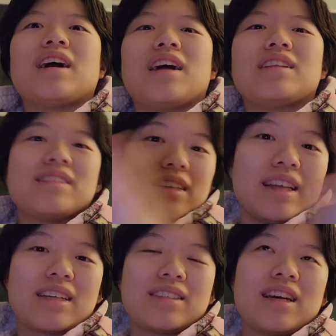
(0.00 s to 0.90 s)
And then the
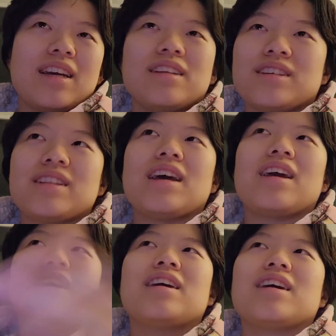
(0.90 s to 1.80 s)
next day,
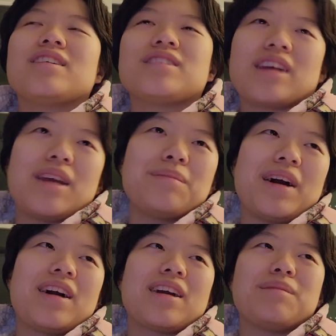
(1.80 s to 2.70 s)
today, she came
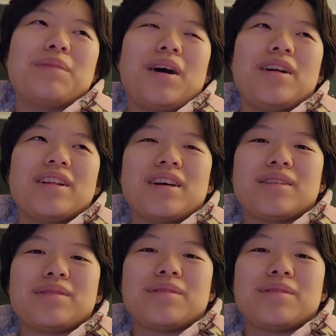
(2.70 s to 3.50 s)
back and bought like